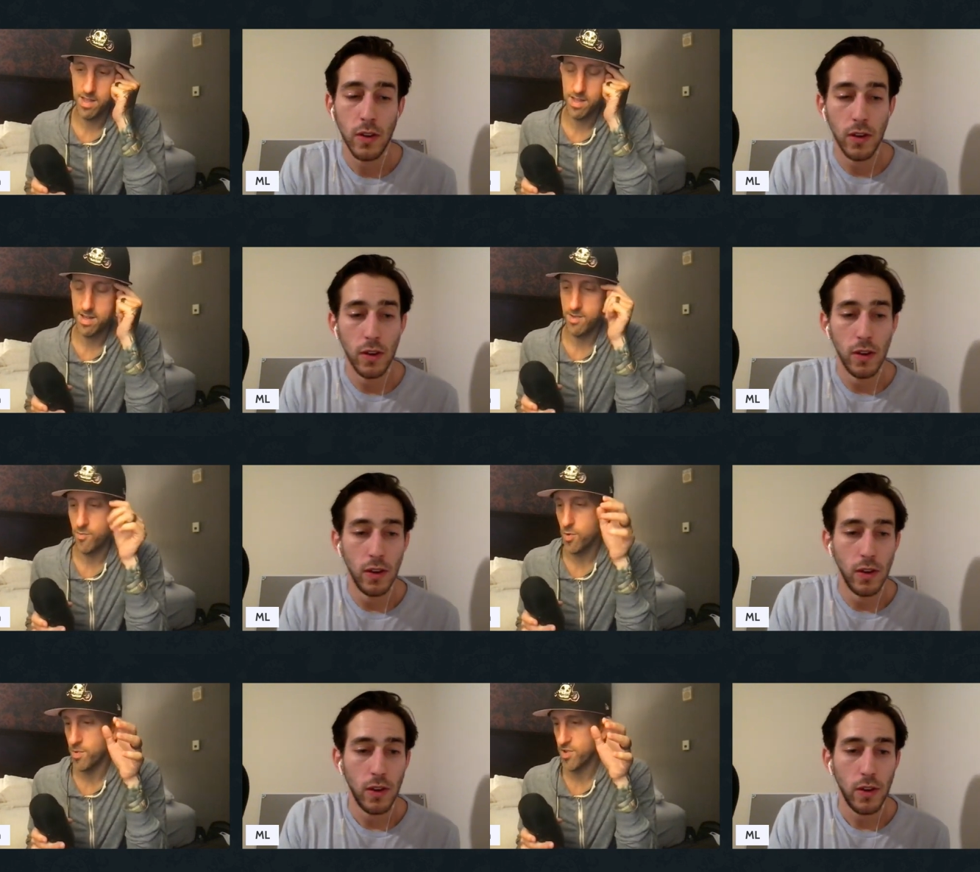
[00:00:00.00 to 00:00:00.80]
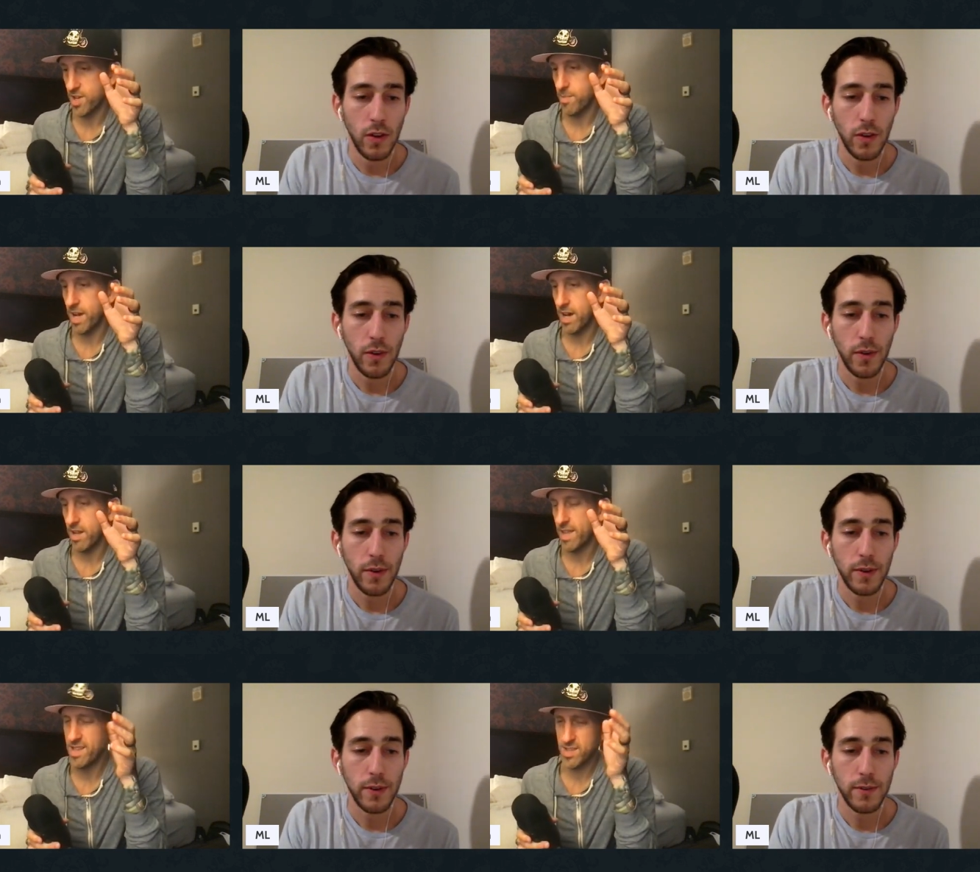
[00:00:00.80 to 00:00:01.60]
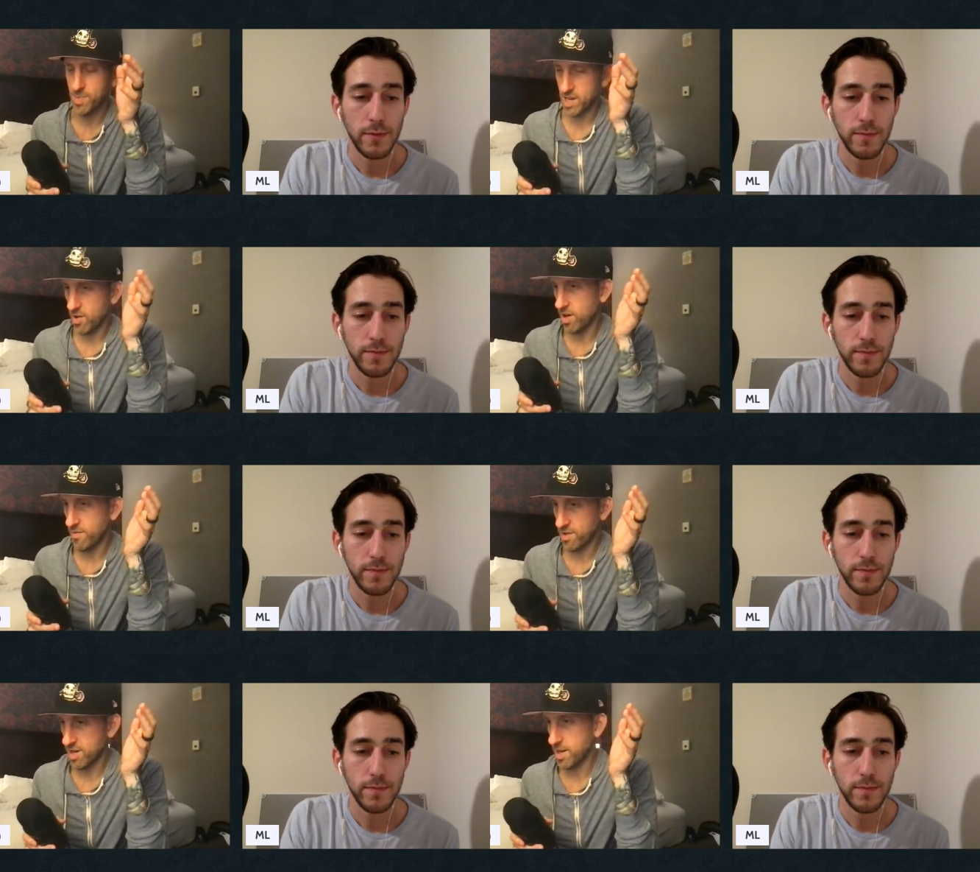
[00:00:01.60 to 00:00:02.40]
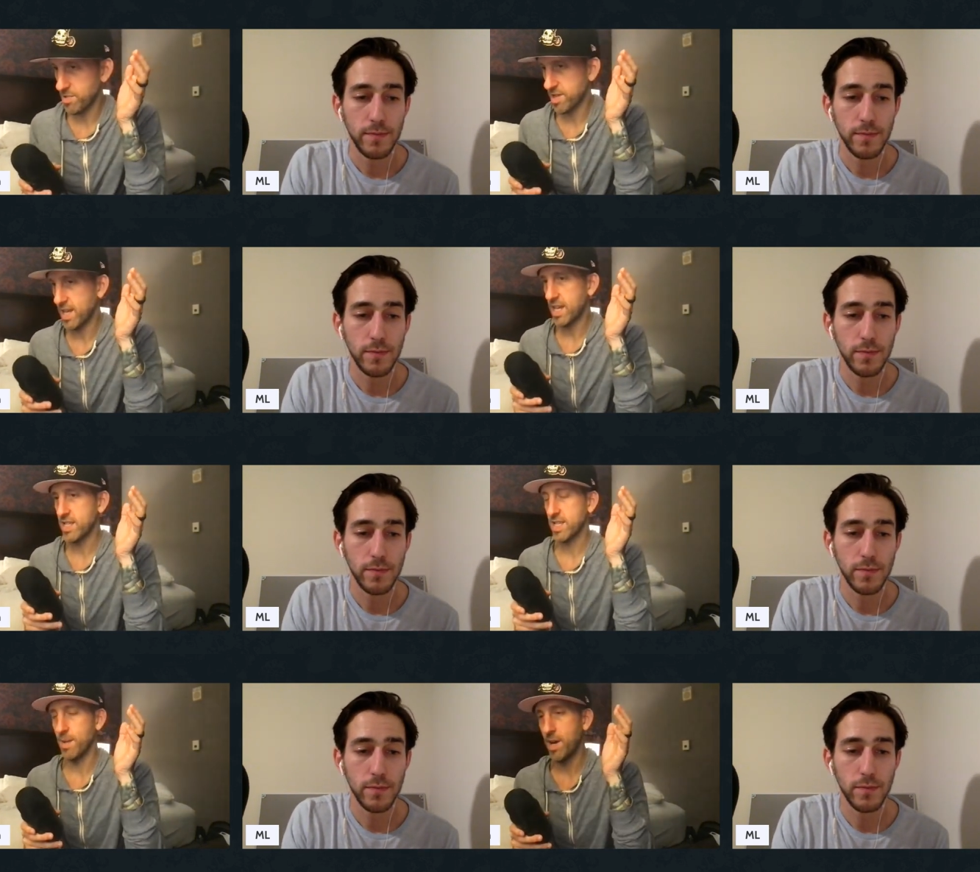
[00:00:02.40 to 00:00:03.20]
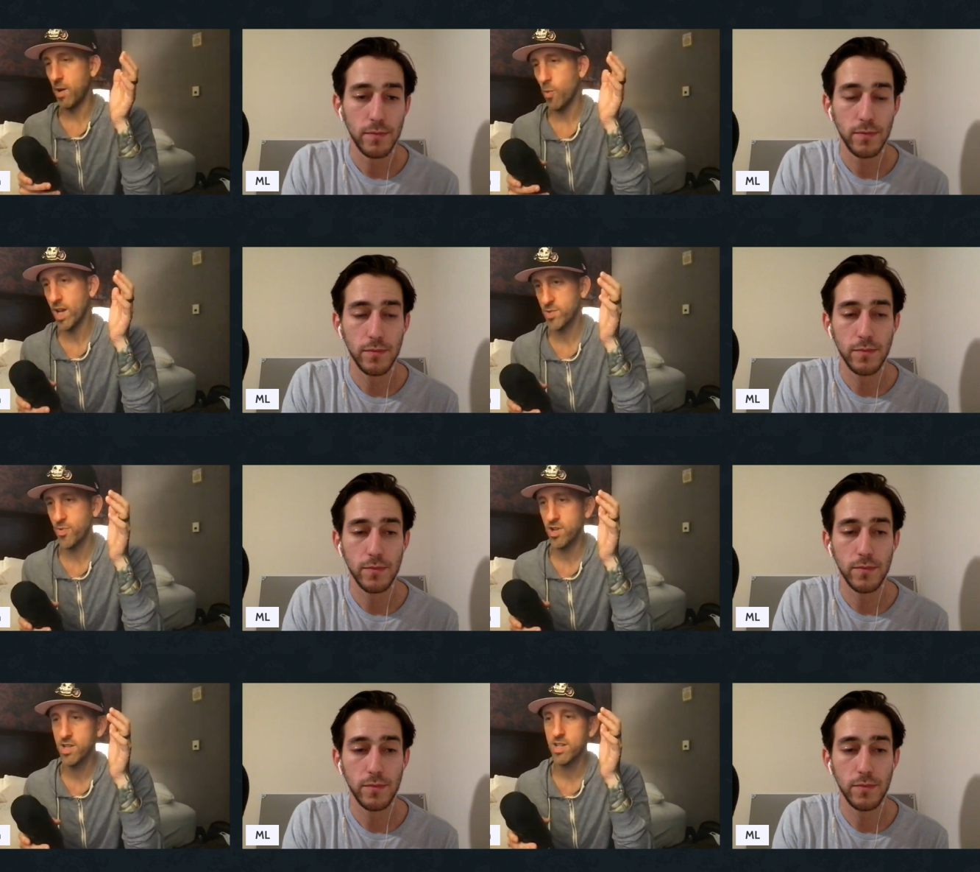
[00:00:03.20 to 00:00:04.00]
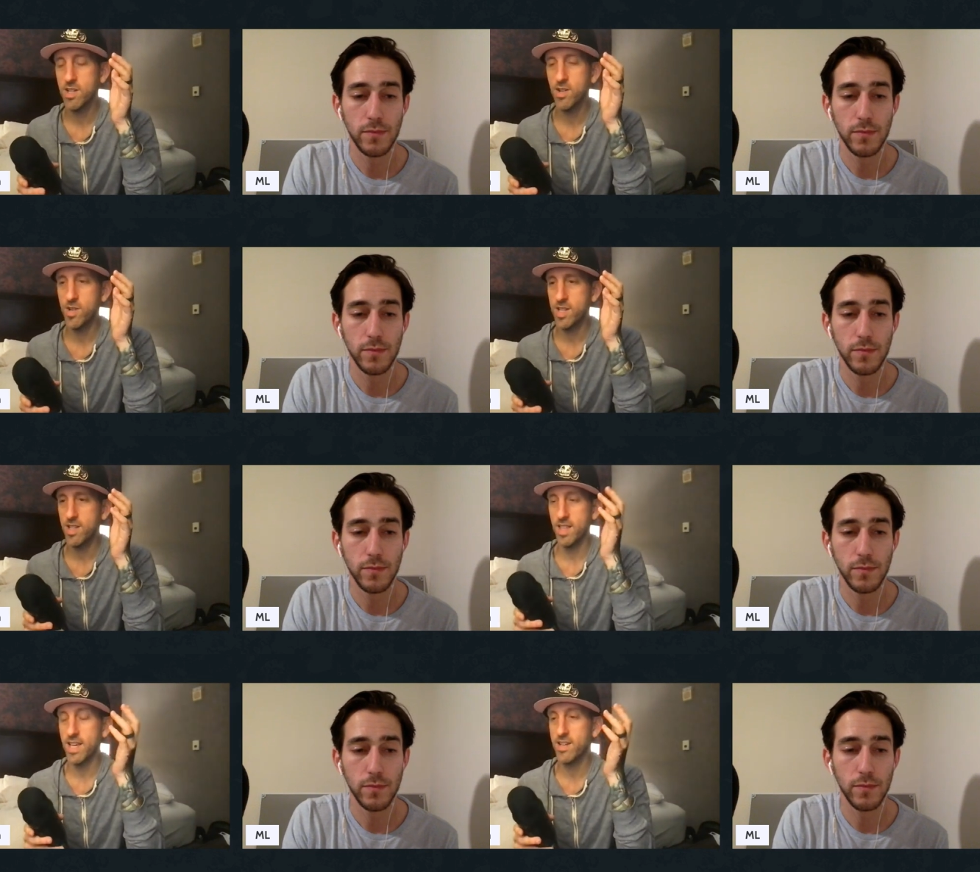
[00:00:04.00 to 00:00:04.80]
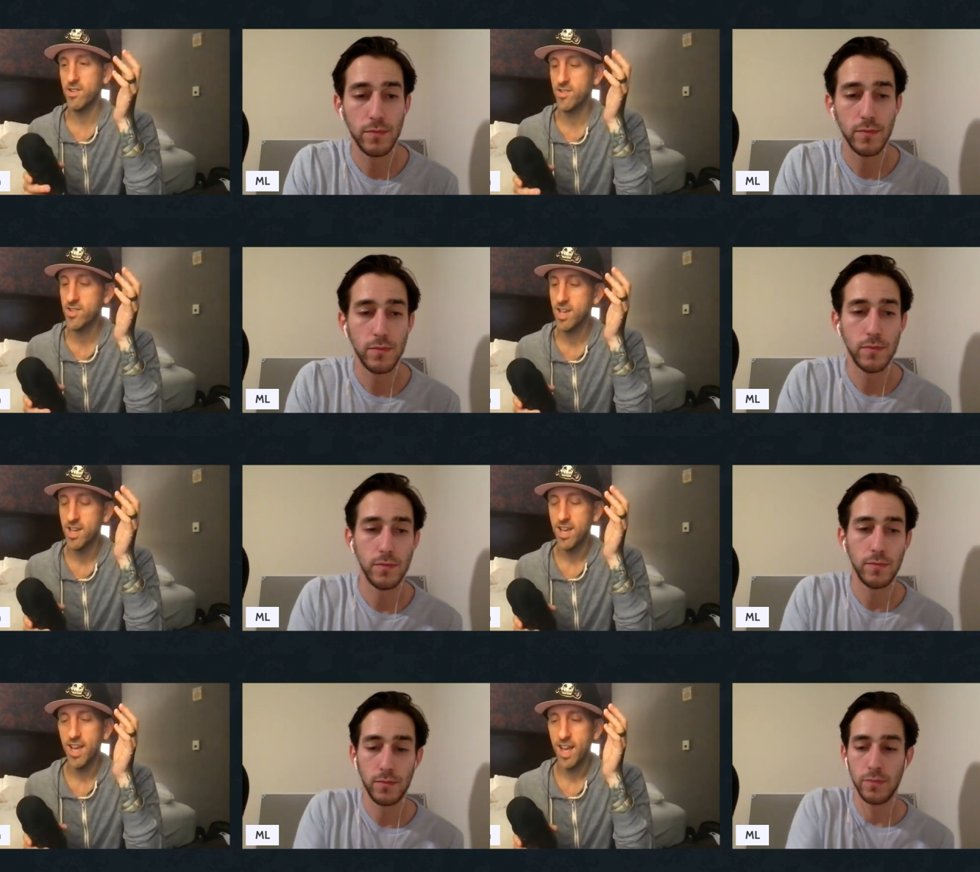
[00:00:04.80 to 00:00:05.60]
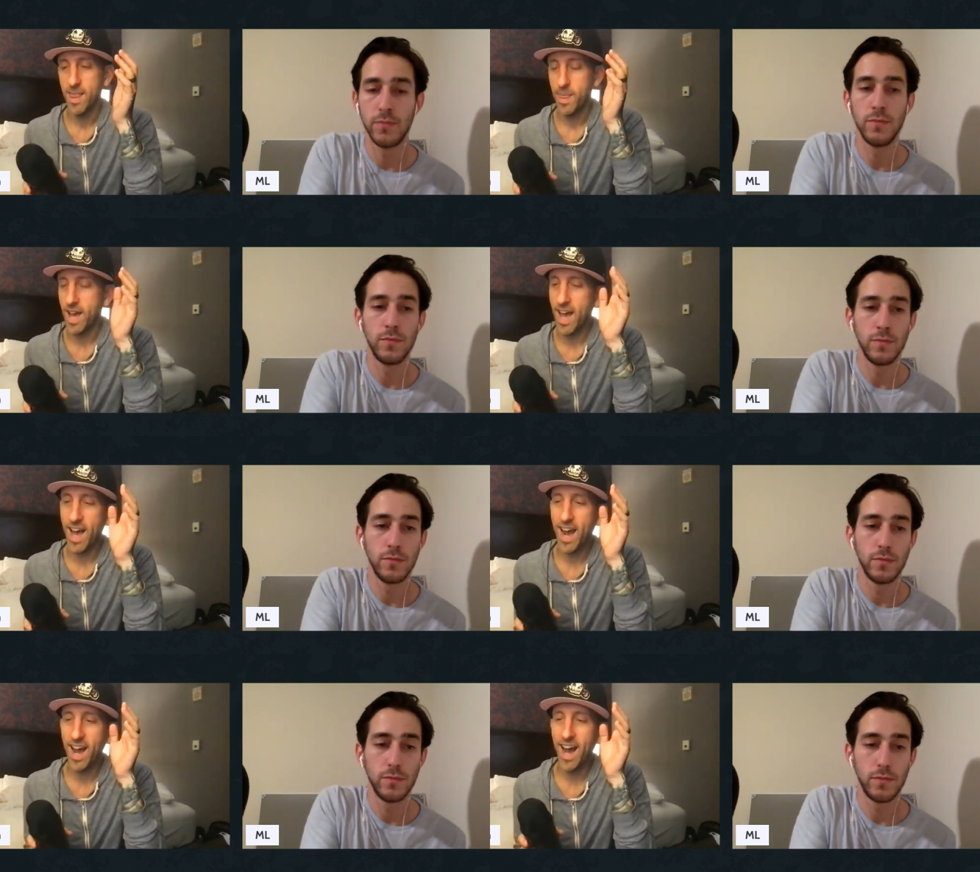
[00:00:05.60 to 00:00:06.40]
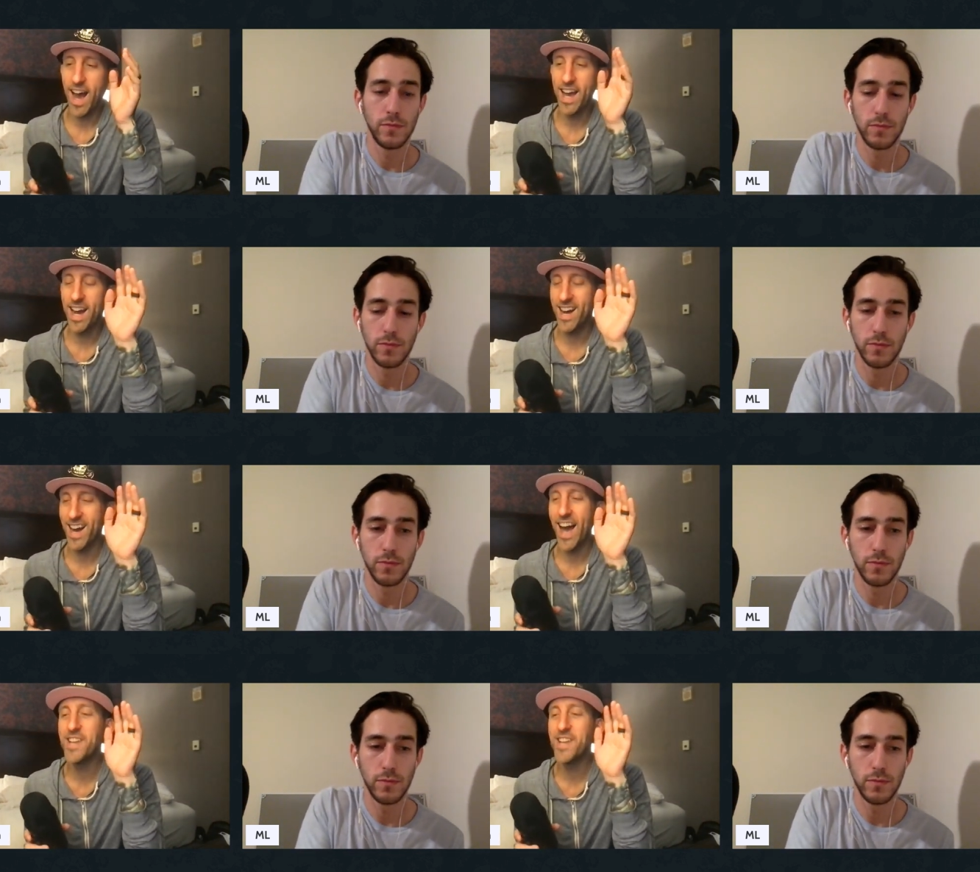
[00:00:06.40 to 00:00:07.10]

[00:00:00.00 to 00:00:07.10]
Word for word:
Speaker 1: the rumors about, and this has been going on for a couple of days about Westbrook going to the Lakers. I